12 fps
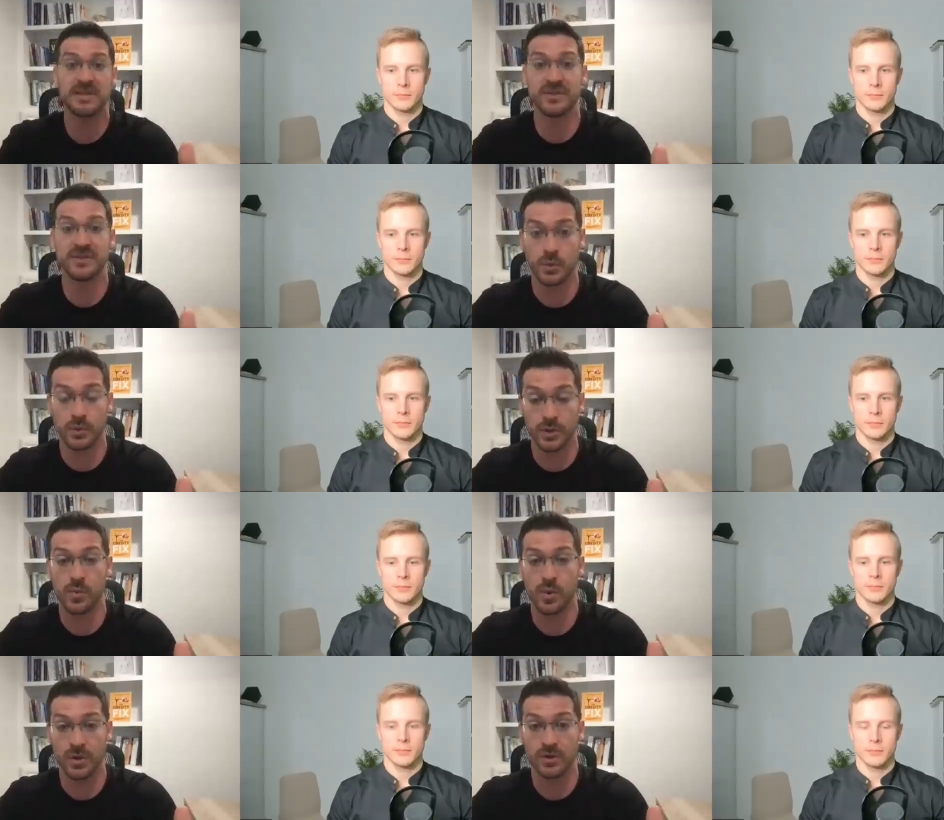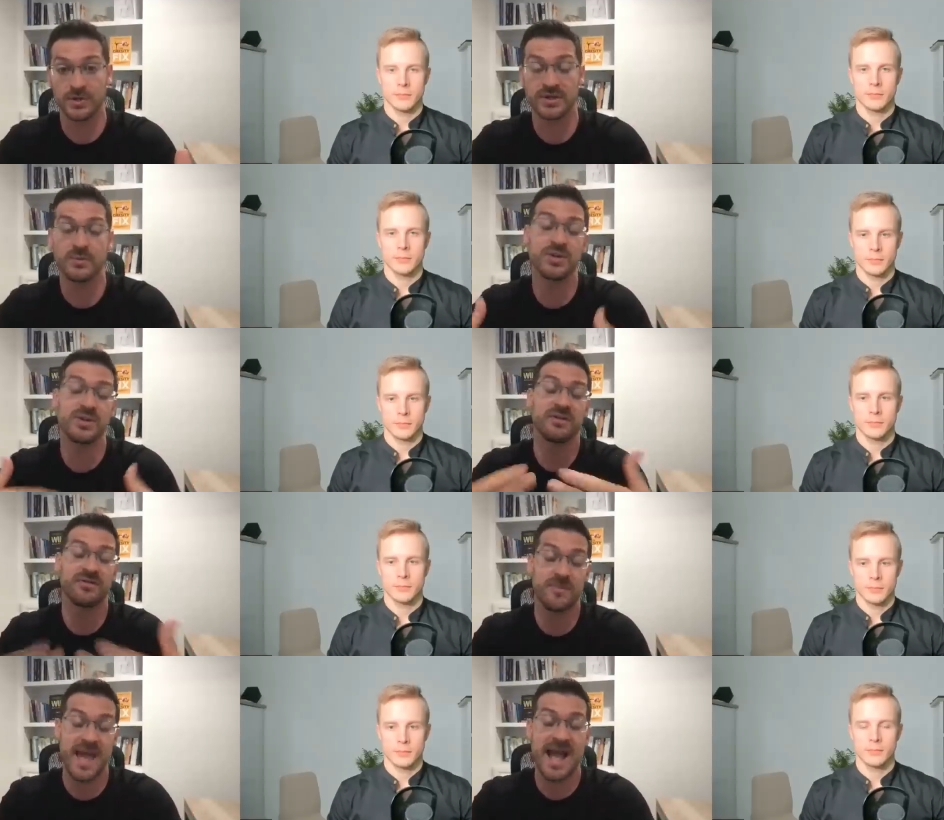Speaker 1: live in the real world. And when you give
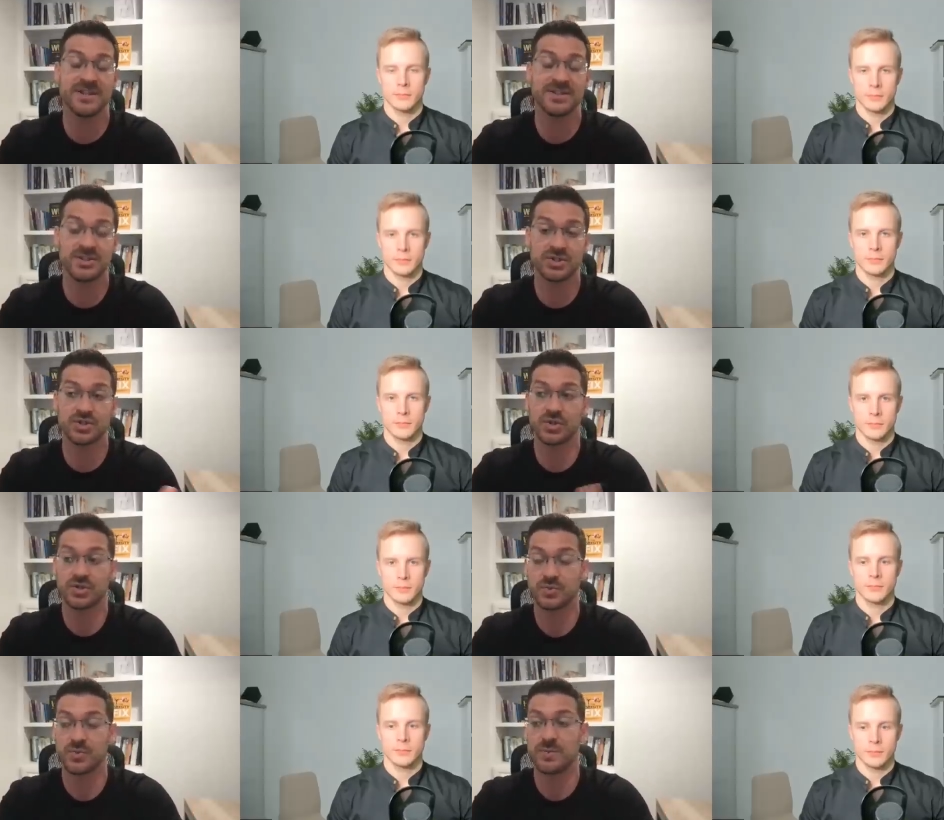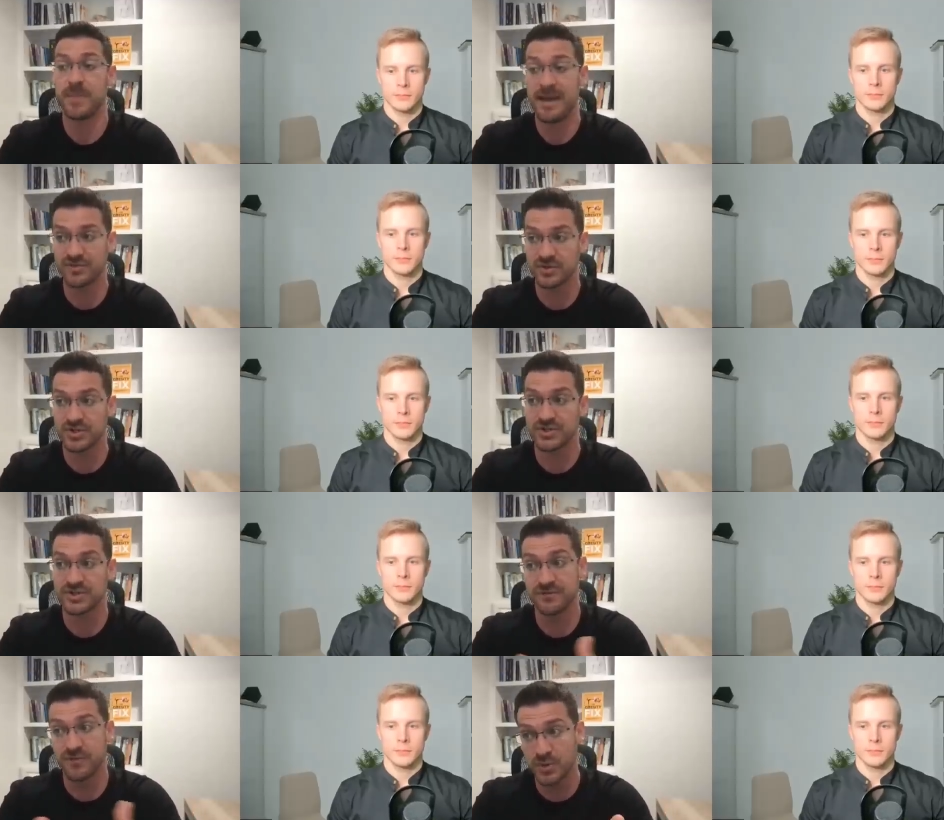them access to sugar sweetened beverages,
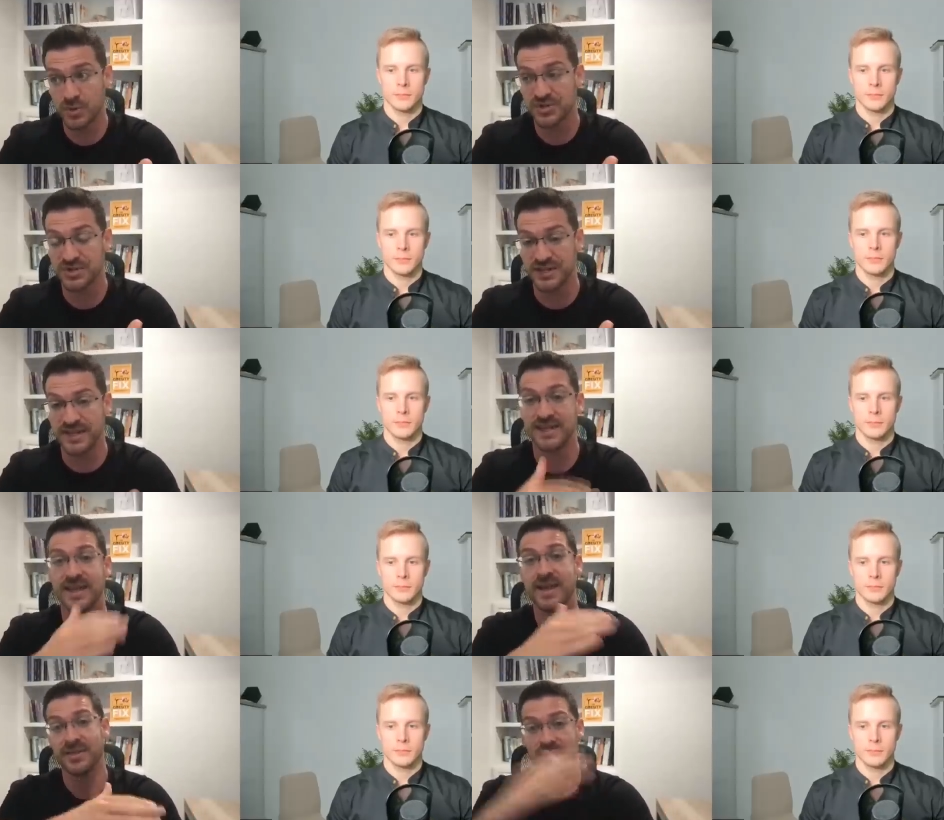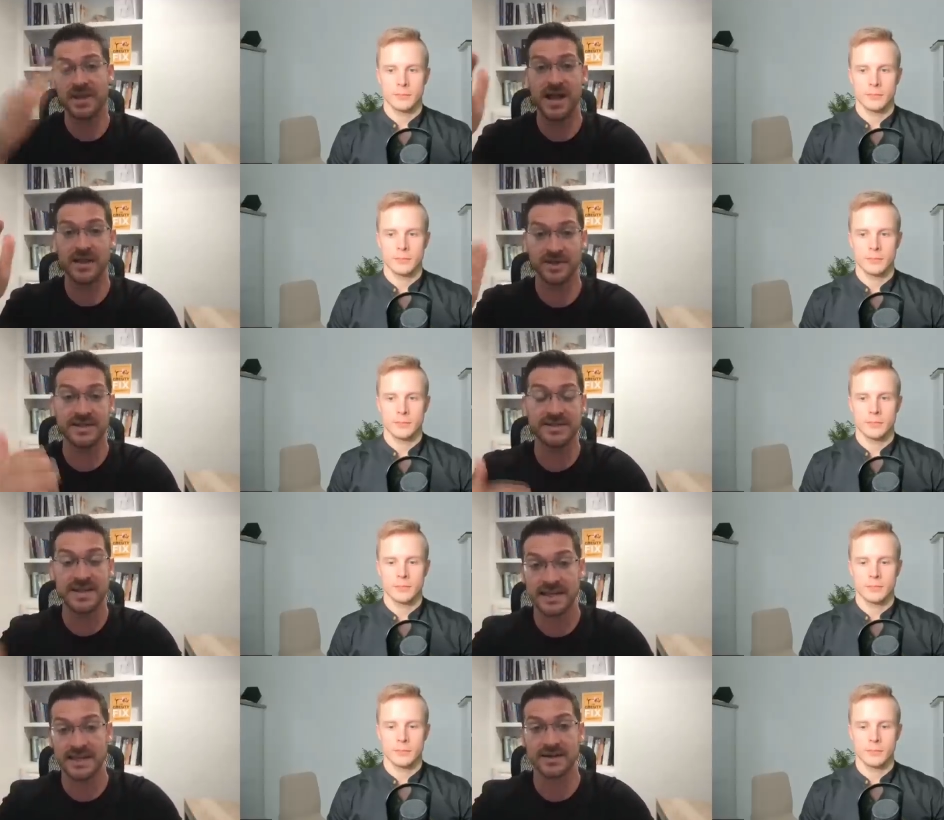unfortunately, their calorie
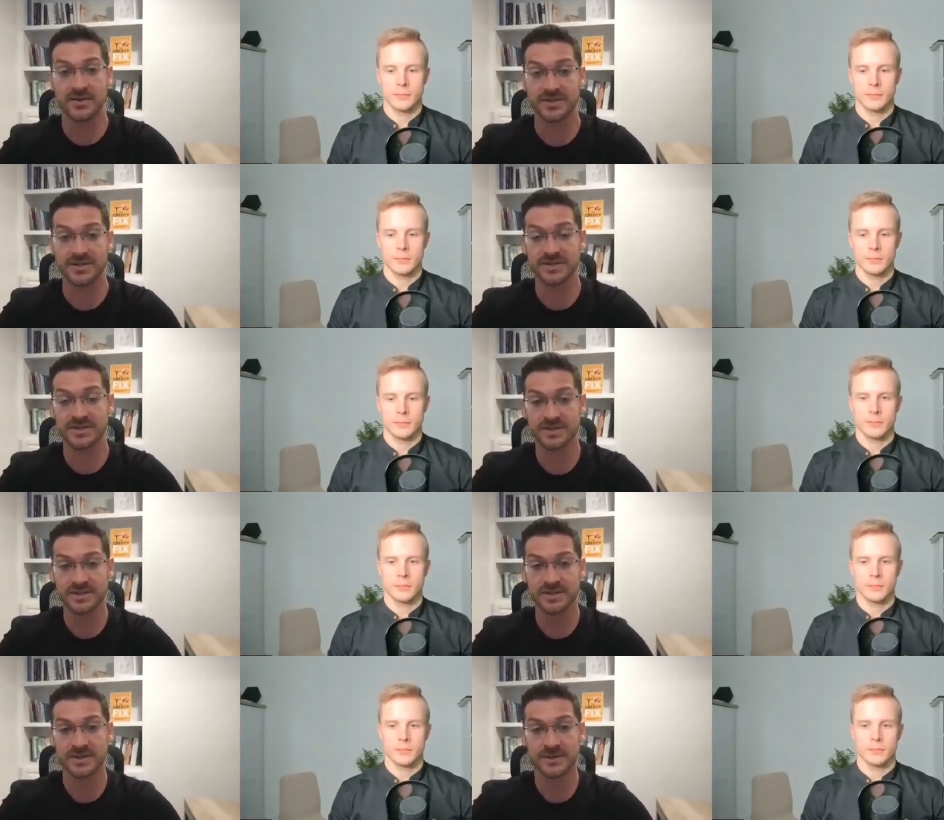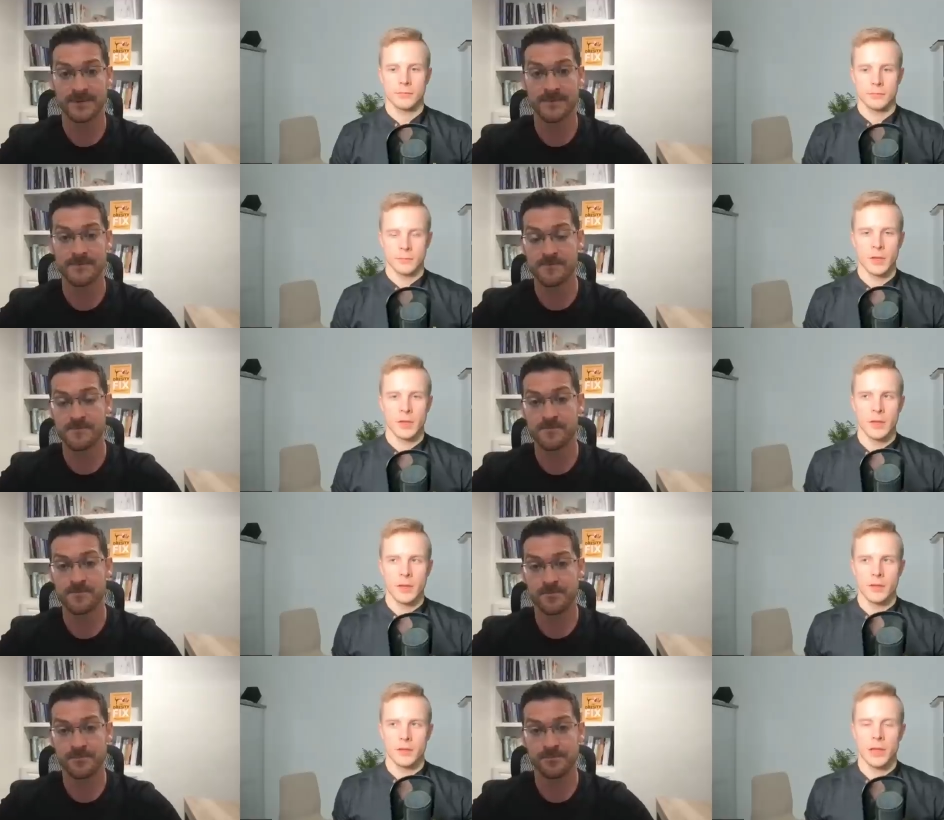intake increases.
Speaker 2: Mm.
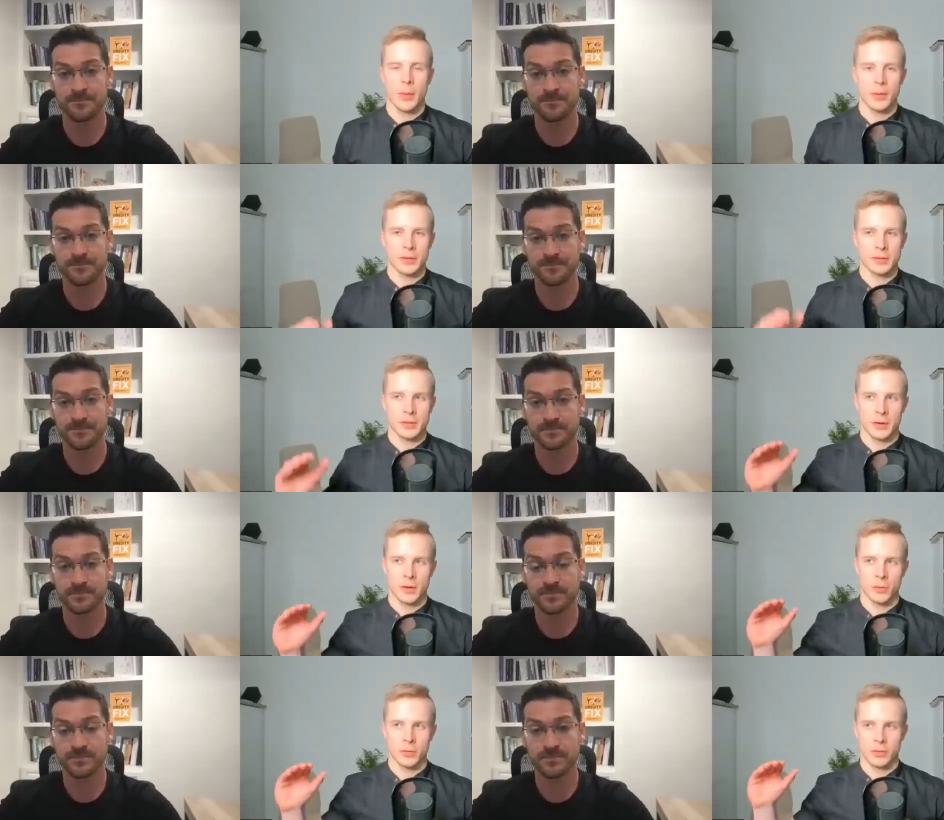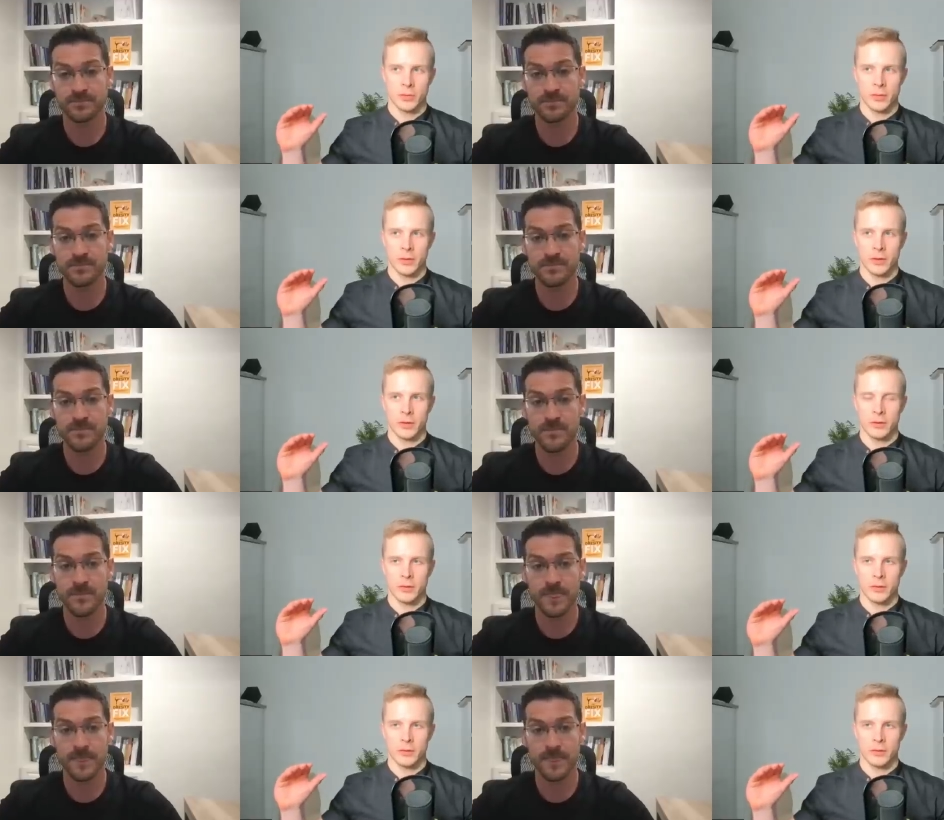Yeah. I mean, it's kind of goes to the